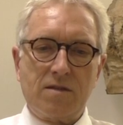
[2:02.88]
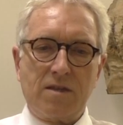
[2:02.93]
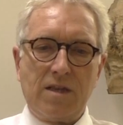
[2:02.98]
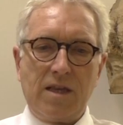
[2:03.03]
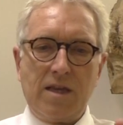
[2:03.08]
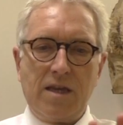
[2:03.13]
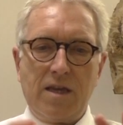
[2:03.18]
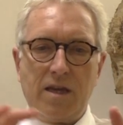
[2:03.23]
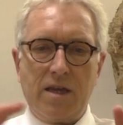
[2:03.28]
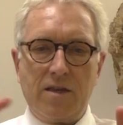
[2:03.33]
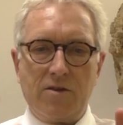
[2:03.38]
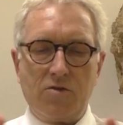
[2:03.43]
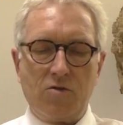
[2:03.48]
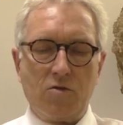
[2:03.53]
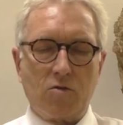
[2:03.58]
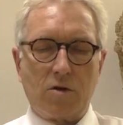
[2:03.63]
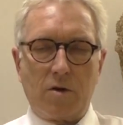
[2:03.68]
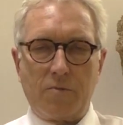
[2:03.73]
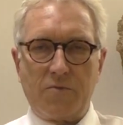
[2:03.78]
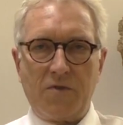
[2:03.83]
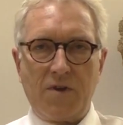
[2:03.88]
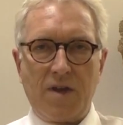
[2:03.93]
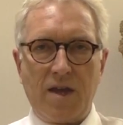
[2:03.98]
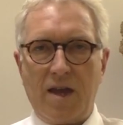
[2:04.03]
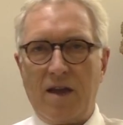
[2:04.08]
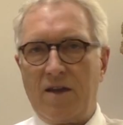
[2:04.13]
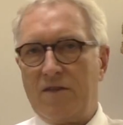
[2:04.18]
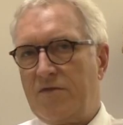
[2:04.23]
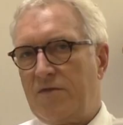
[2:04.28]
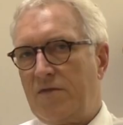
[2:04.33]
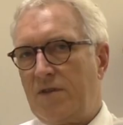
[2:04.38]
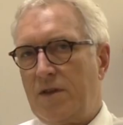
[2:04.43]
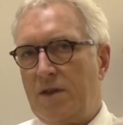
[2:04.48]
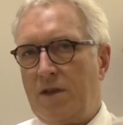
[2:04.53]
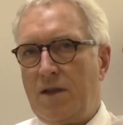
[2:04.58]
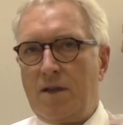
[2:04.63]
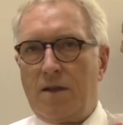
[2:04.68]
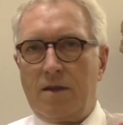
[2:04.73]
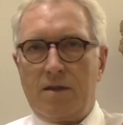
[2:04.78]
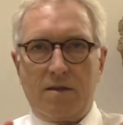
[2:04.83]
see in Europe, we have
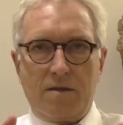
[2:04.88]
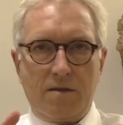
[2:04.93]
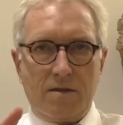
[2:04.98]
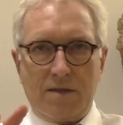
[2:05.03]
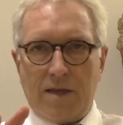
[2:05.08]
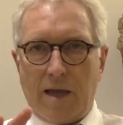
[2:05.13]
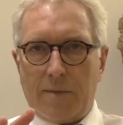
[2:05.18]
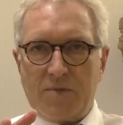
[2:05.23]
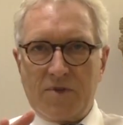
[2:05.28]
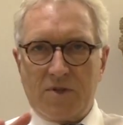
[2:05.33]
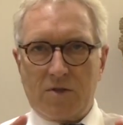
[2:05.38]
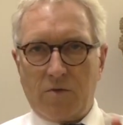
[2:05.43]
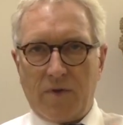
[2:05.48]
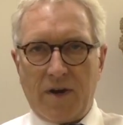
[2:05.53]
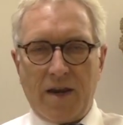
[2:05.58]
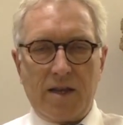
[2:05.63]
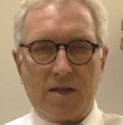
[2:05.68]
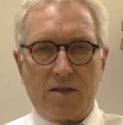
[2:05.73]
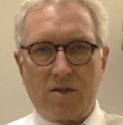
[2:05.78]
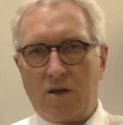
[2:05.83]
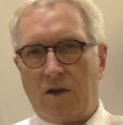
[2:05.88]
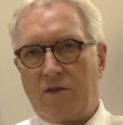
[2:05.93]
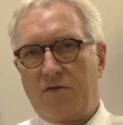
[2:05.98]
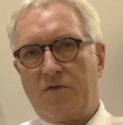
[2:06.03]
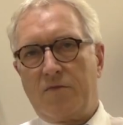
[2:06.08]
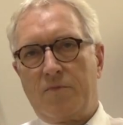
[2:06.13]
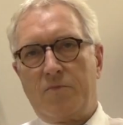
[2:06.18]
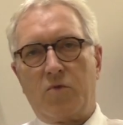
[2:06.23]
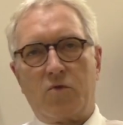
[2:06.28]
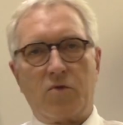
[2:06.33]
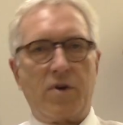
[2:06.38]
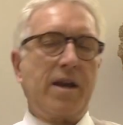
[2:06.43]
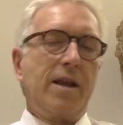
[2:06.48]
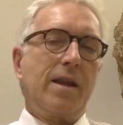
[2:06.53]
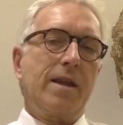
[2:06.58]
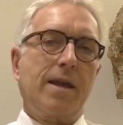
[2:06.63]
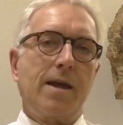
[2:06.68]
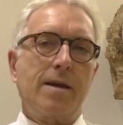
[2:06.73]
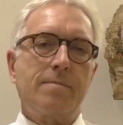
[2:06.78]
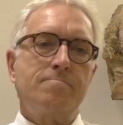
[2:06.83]
substrains of
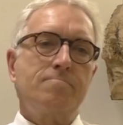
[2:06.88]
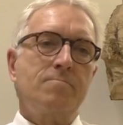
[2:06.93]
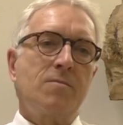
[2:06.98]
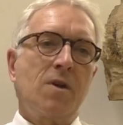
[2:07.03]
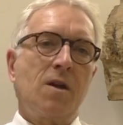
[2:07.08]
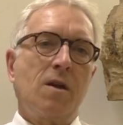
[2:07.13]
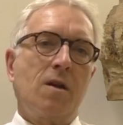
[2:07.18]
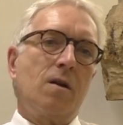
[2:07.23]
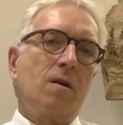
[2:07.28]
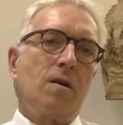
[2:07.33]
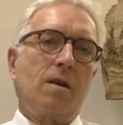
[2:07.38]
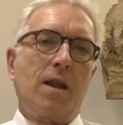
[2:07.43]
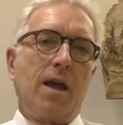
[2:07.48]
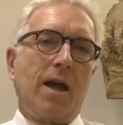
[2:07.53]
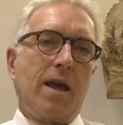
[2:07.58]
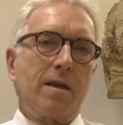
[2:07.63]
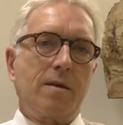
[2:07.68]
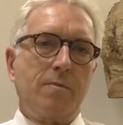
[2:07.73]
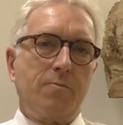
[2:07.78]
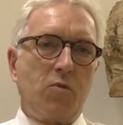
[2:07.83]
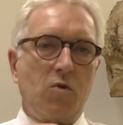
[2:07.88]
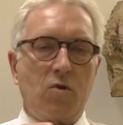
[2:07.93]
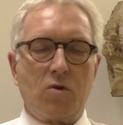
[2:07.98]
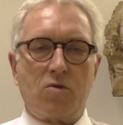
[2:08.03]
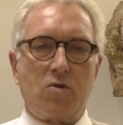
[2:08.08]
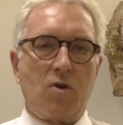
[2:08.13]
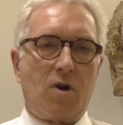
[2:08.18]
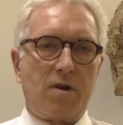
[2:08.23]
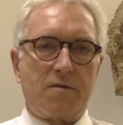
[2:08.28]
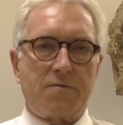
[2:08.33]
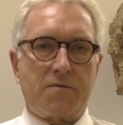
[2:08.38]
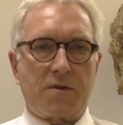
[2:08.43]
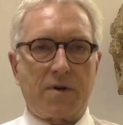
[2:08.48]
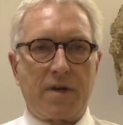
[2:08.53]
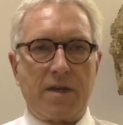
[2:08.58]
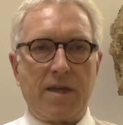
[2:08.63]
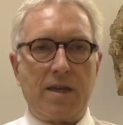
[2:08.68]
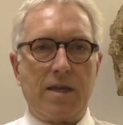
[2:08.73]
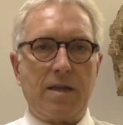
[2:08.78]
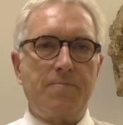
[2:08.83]
Borrelia, like
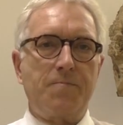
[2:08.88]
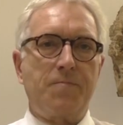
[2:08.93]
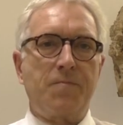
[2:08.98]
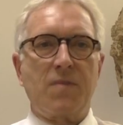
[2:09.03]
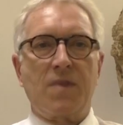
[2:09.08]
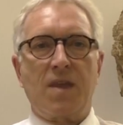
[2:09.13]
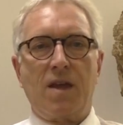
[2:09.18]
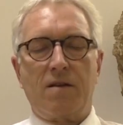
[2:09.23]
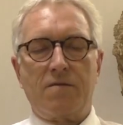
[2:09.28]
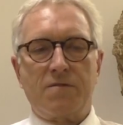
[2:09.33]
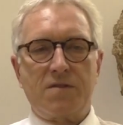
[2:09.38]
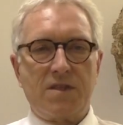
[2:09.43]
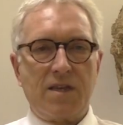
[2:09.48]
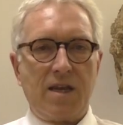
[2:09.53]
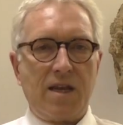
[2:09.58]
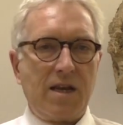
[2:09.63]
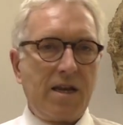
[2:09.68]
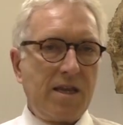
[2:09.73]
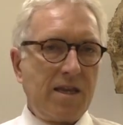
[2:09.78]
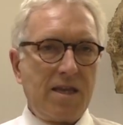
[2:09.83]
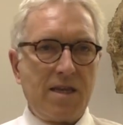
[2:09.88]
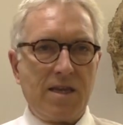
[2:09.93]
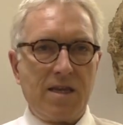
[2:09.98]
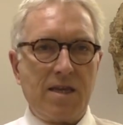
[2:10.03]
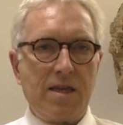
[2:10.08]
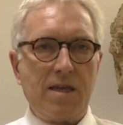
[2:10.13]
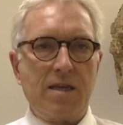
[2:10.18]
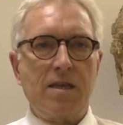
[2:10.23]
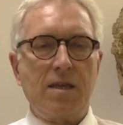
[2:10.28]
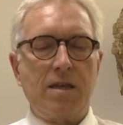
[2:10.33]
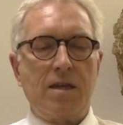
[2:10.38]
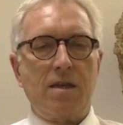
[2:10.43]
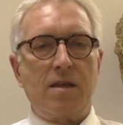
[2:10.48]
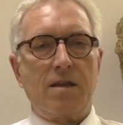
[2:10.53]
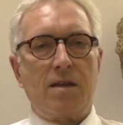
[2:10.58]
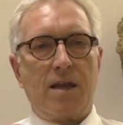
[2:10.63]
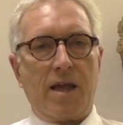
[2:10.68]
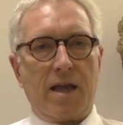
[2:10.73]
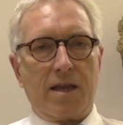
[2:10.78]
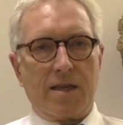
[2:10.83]
Burgdorferi, Afzelii,
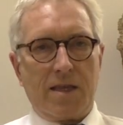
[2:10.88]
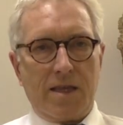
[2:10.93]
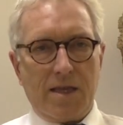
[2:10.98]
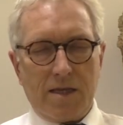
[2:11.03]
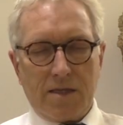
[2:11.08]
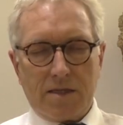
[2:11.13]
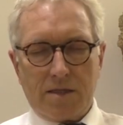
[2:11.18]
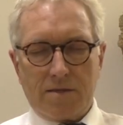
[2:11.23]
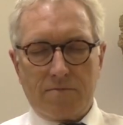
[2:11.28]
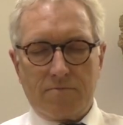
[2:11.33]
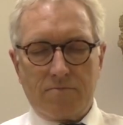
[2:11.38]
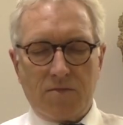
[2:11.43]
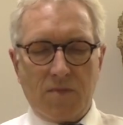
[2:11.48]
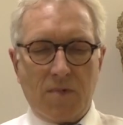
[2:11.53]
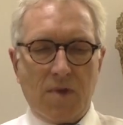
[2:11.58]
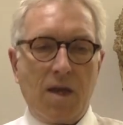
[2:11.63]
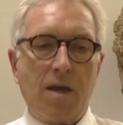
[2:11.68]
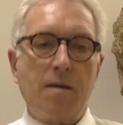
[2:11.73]
like these.